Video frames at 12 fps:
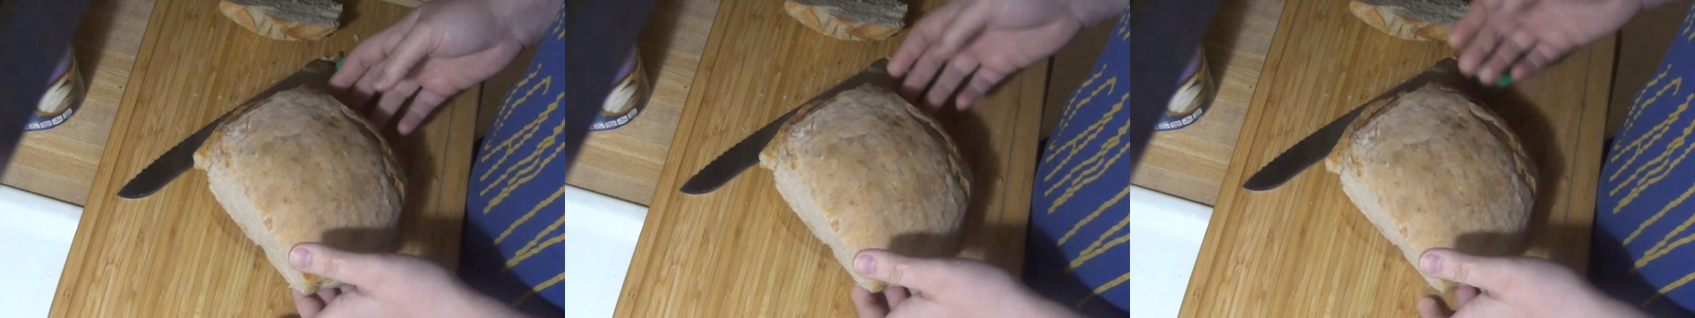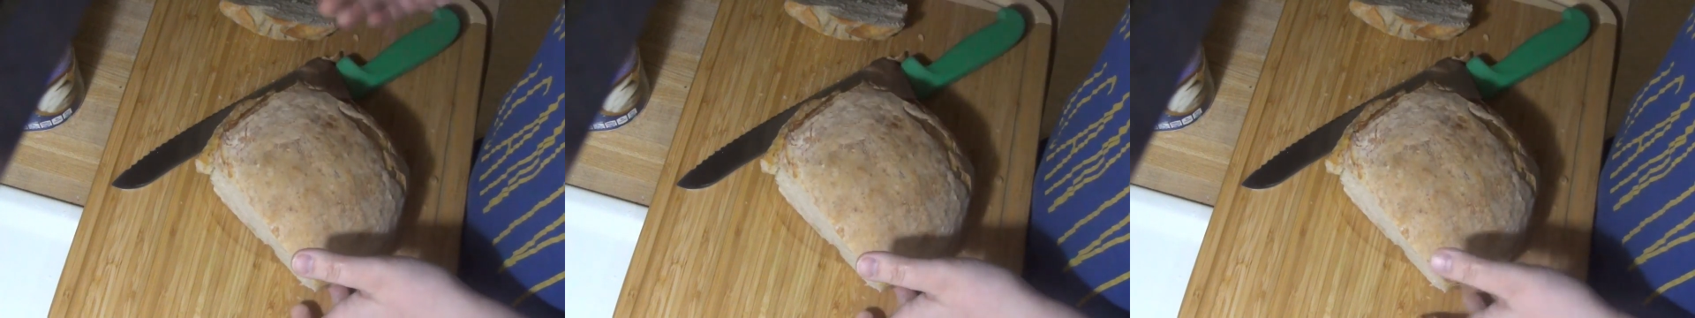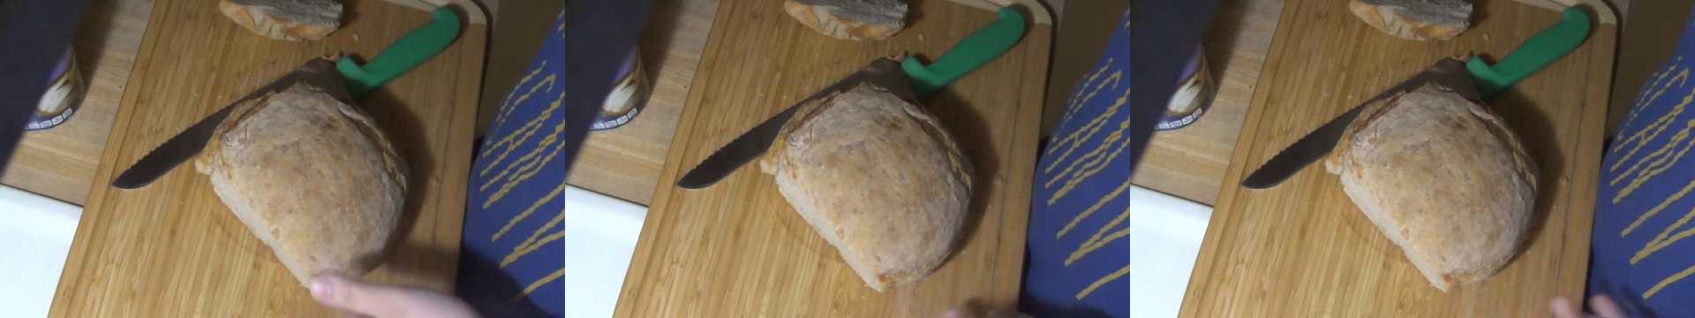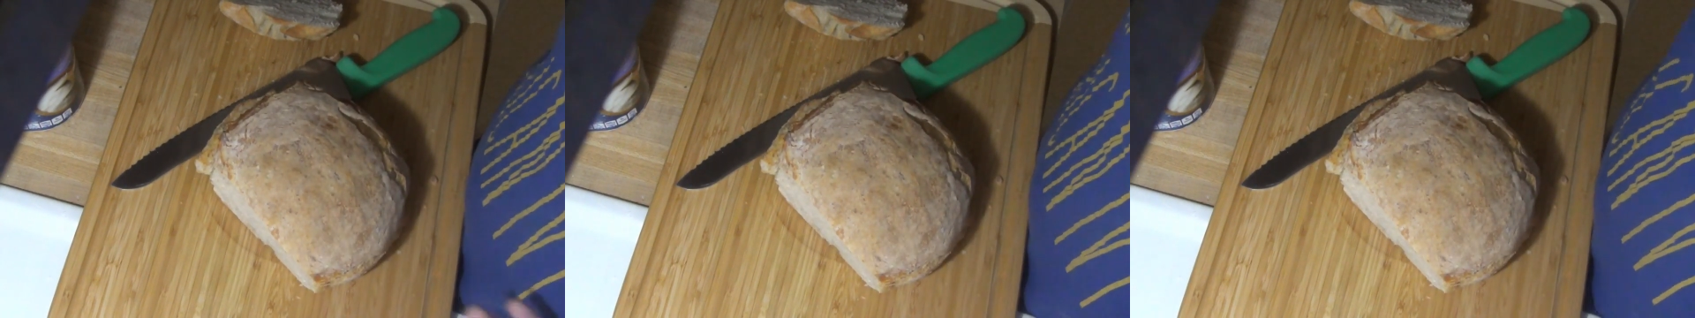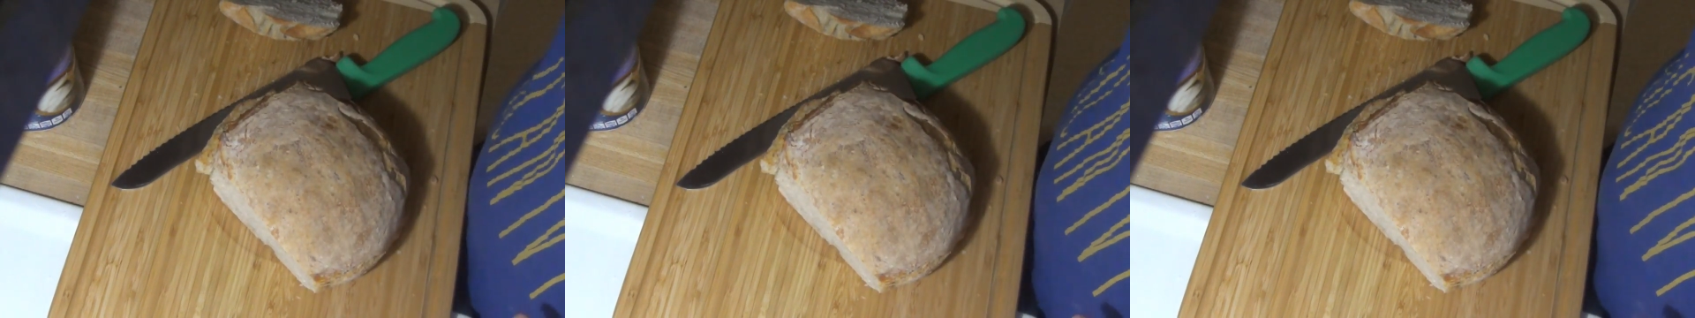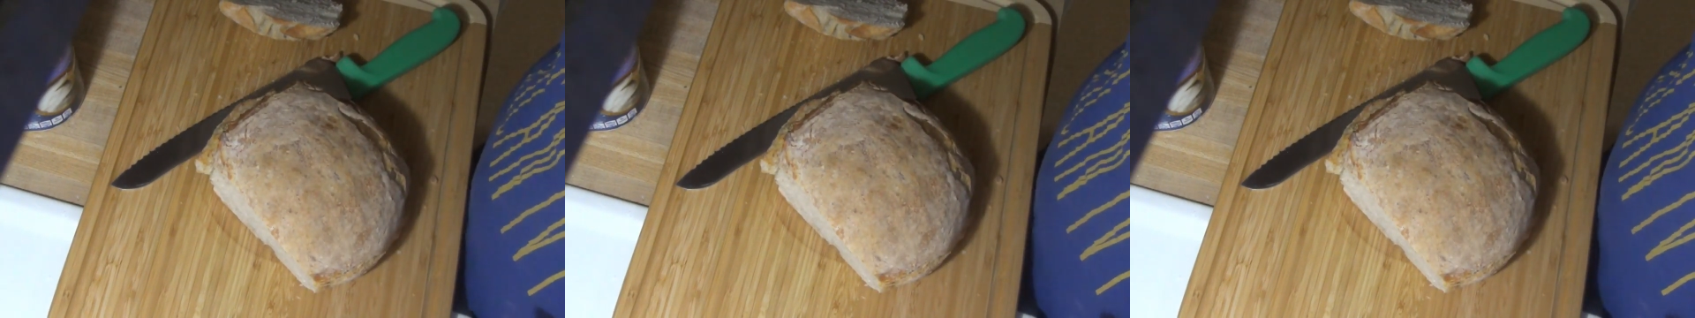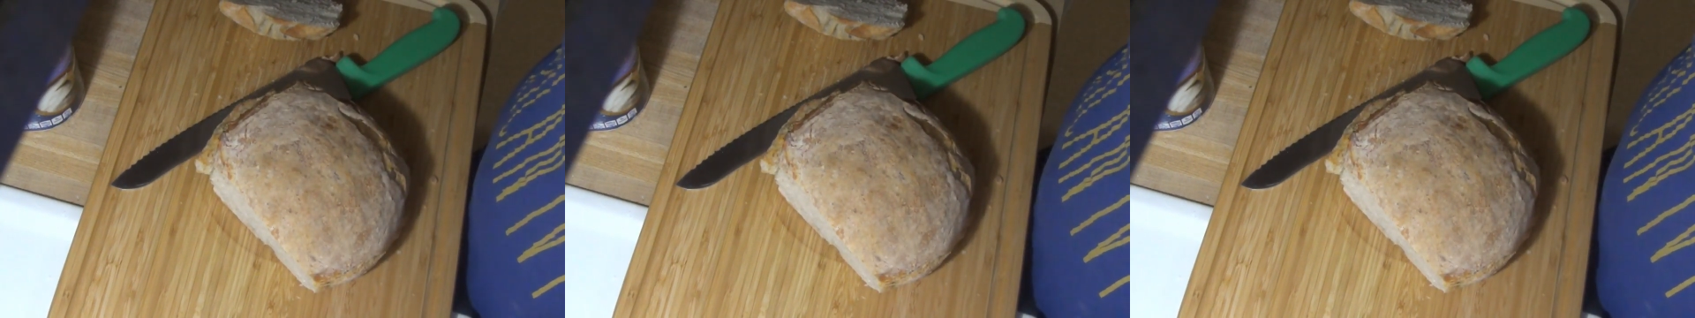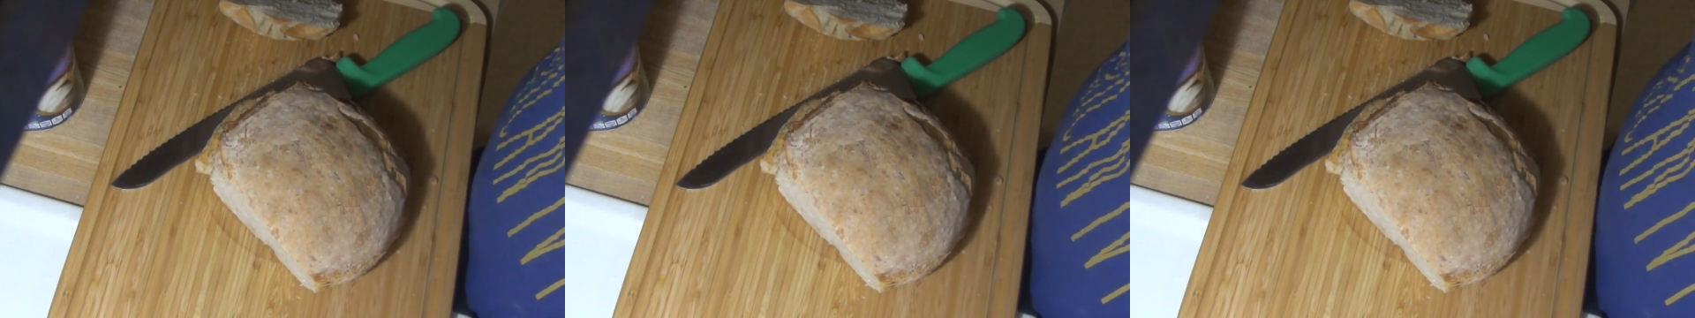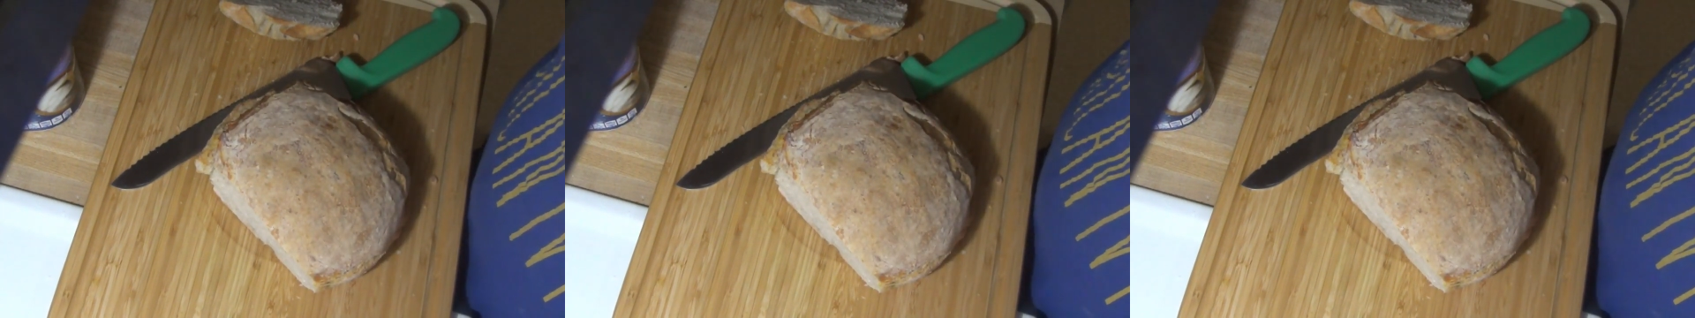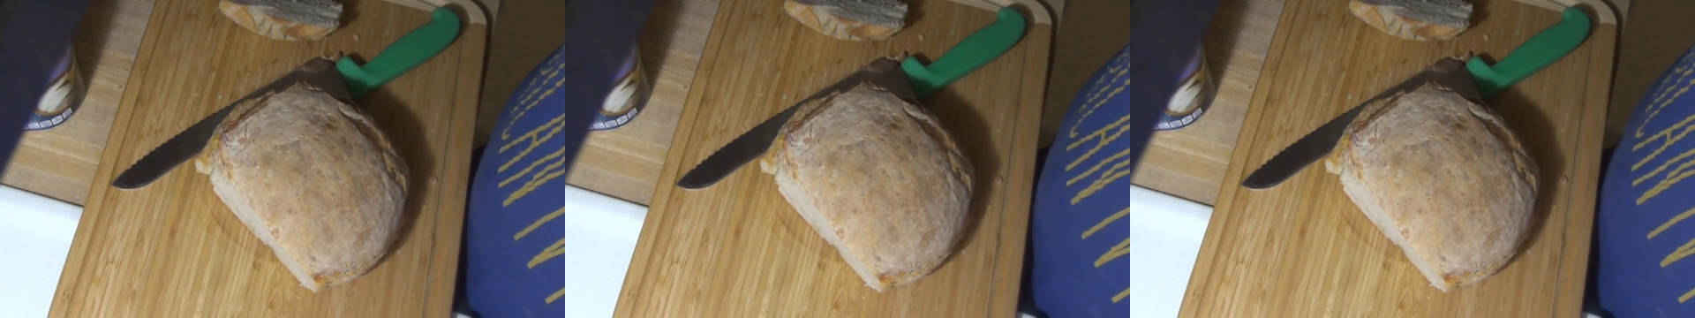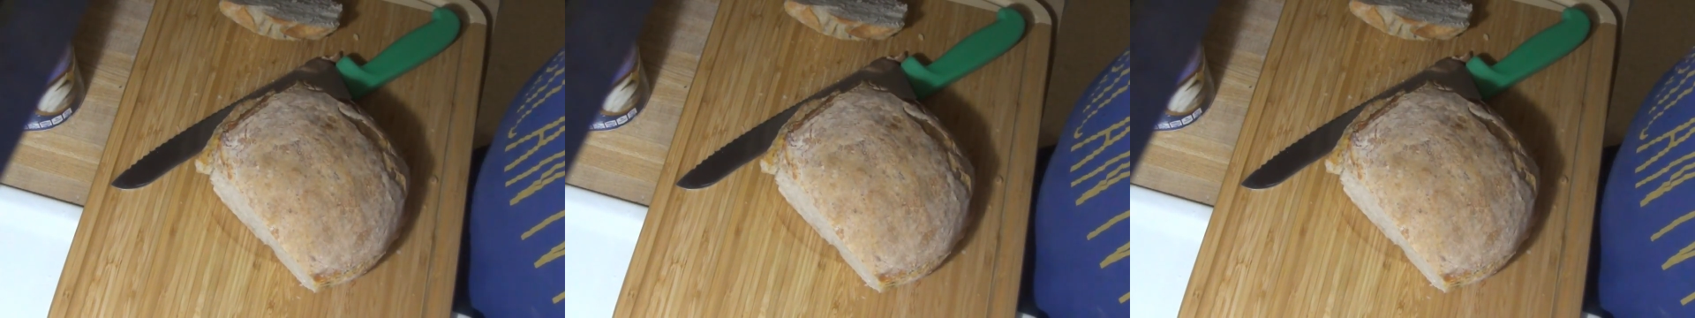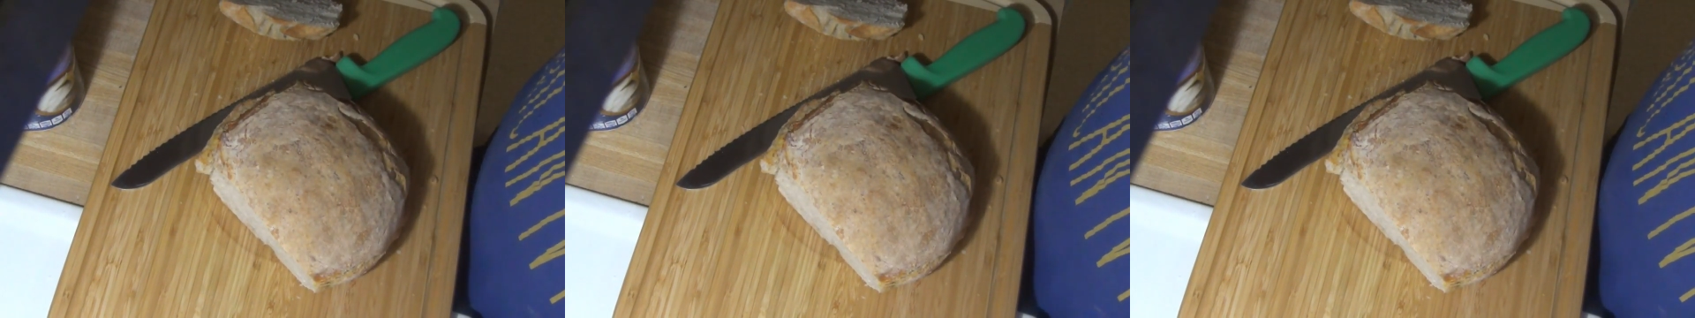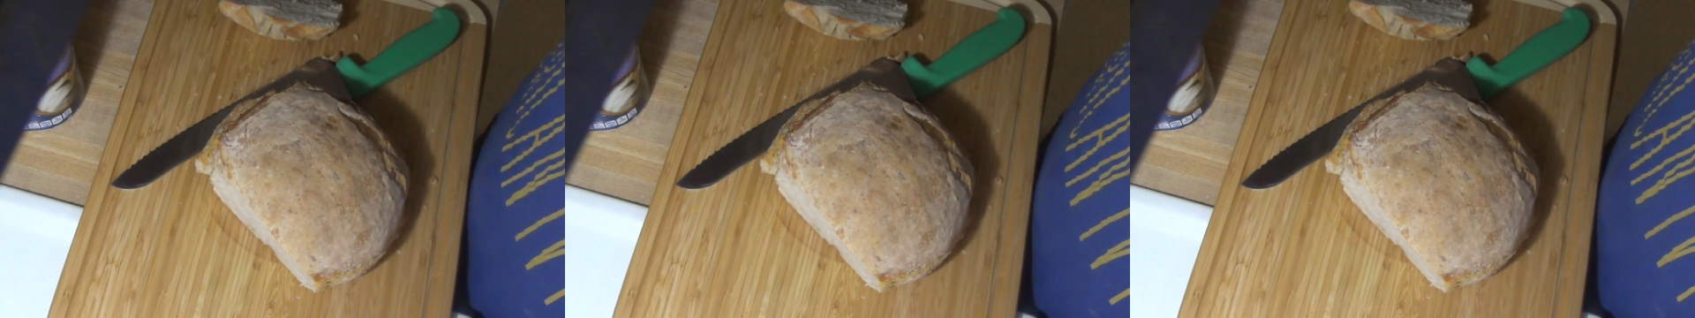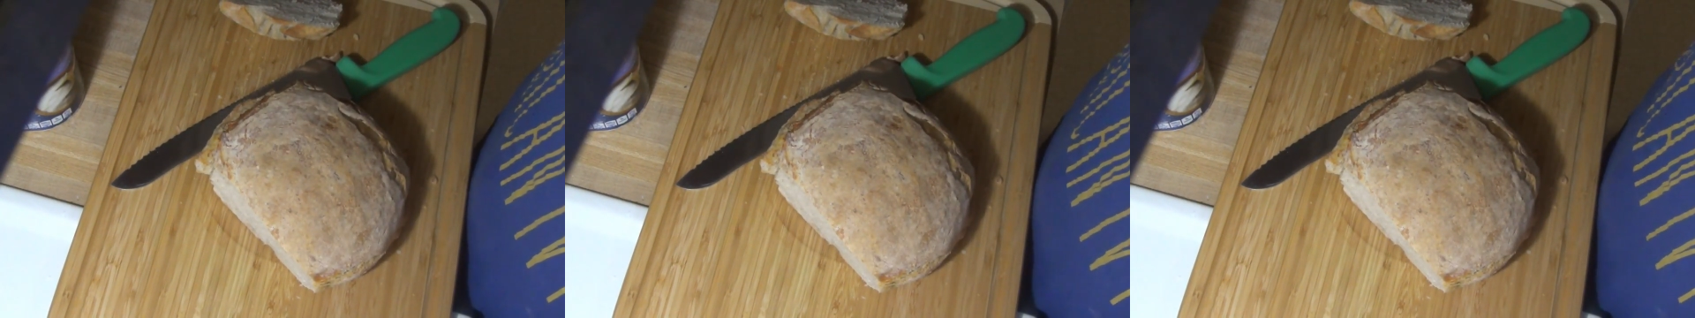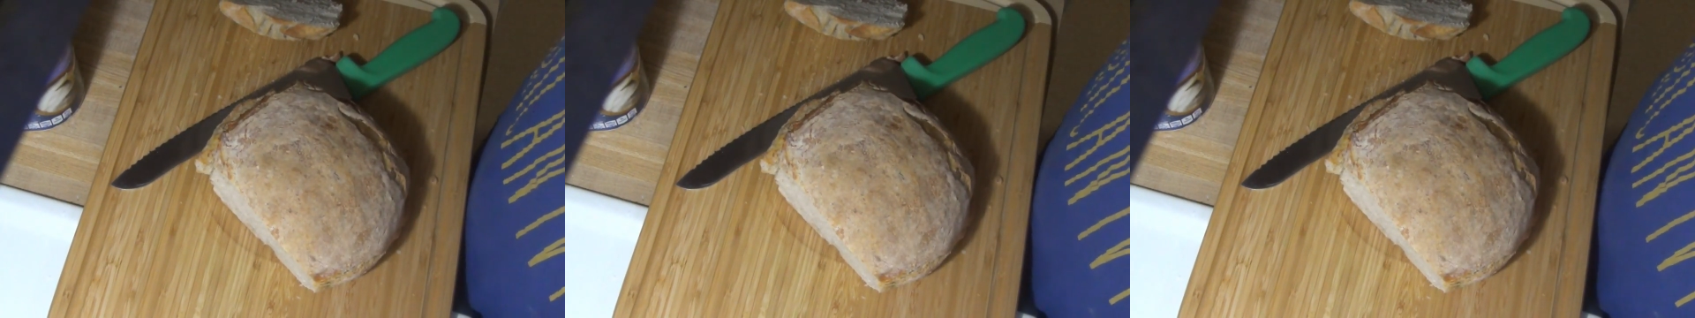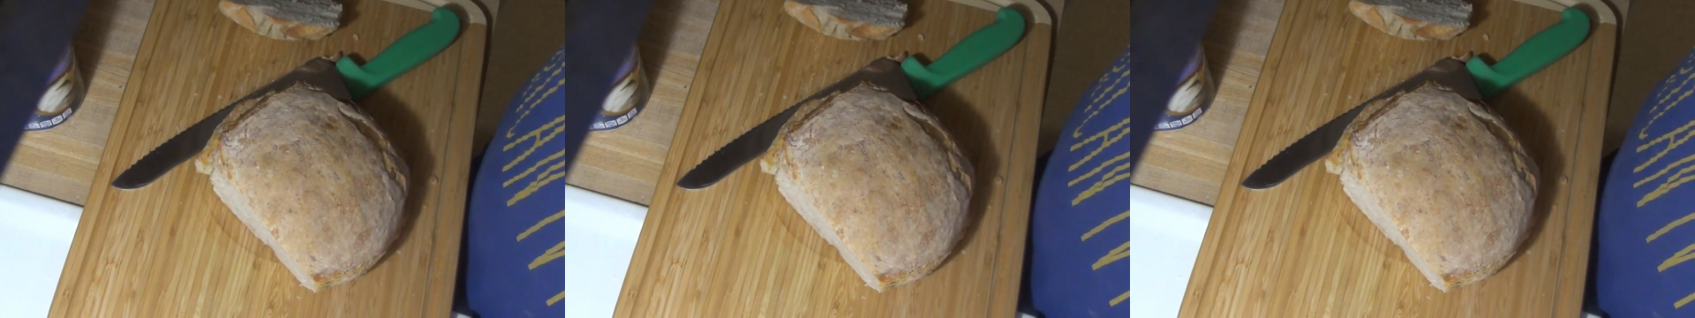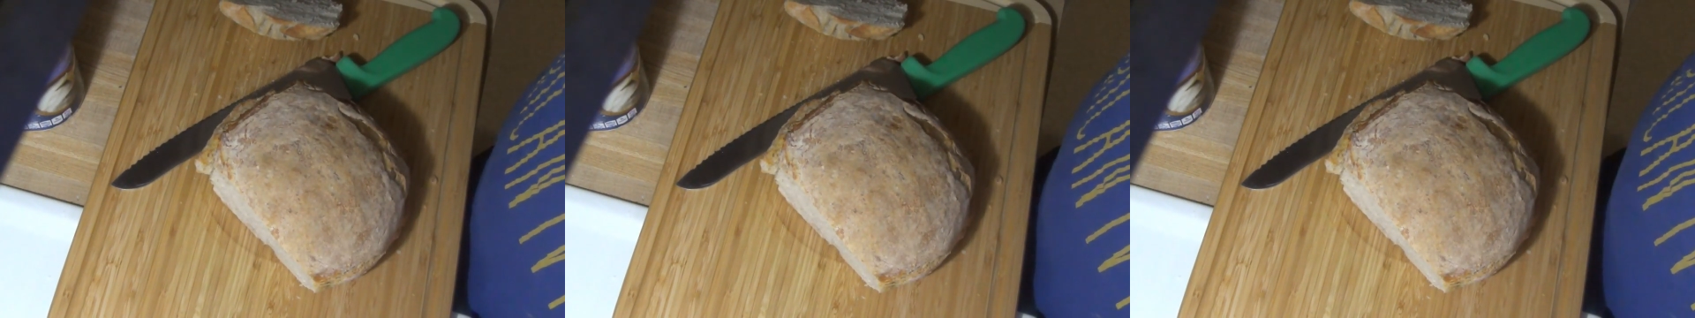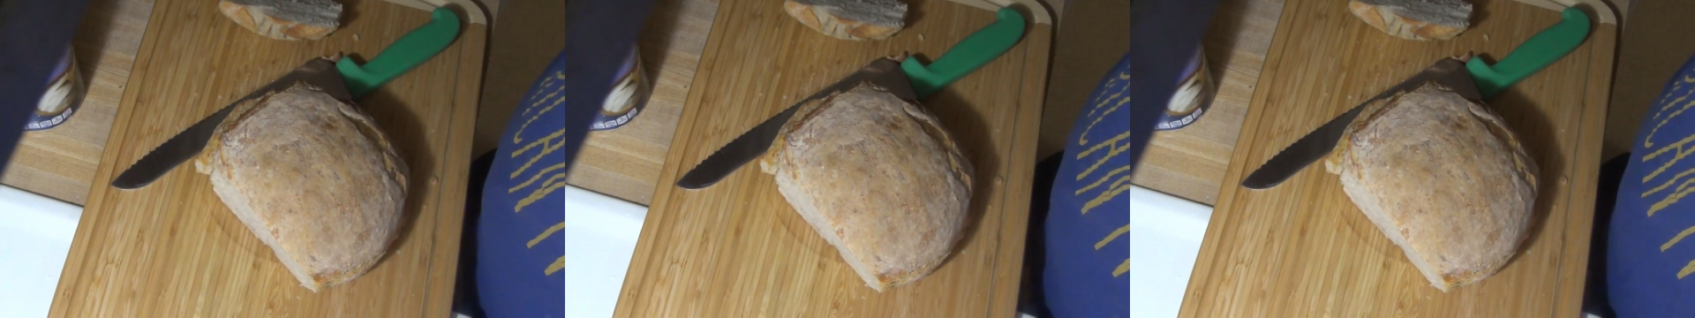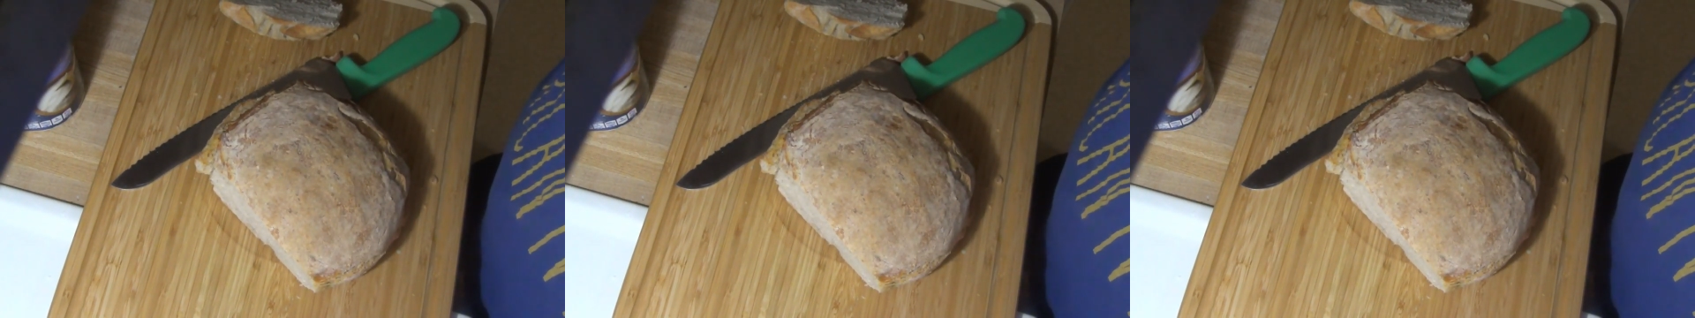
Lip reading: No face is visible, so there are no lips to read.